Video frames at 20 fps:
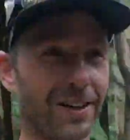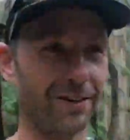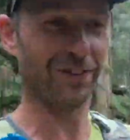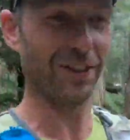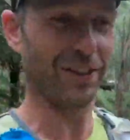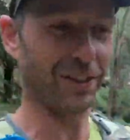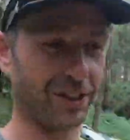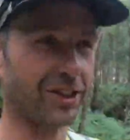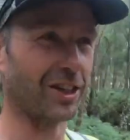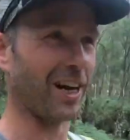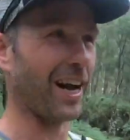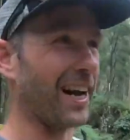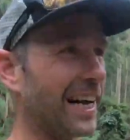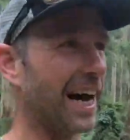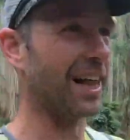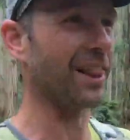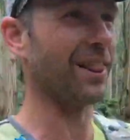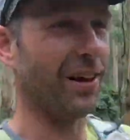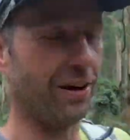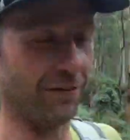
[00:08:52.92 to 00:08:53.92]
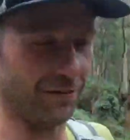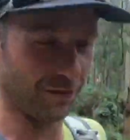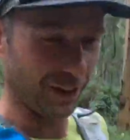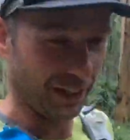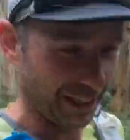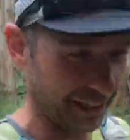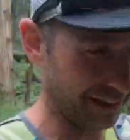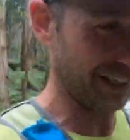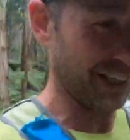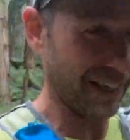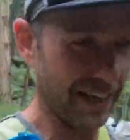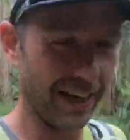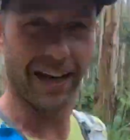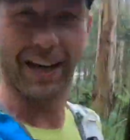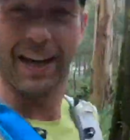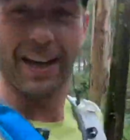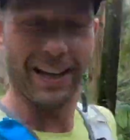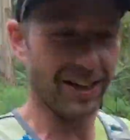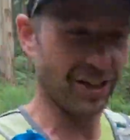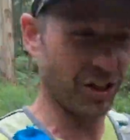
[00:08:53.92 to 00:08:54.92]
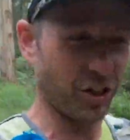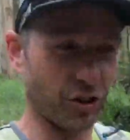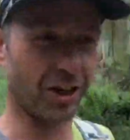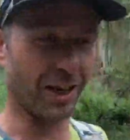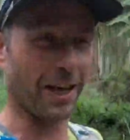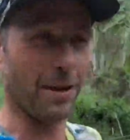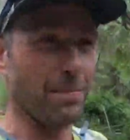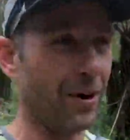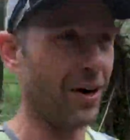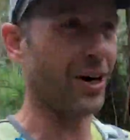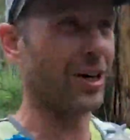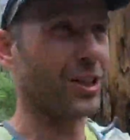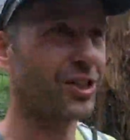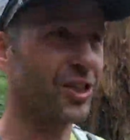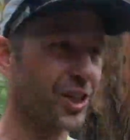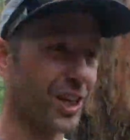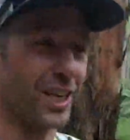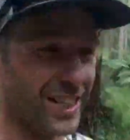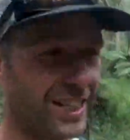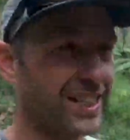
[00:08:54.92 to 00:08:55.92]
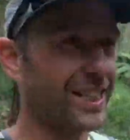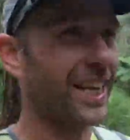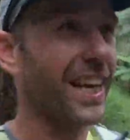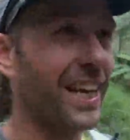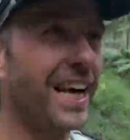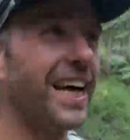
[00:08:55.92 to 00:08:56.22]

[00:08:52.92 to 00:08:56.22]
of this track. I love these stringy bark trees,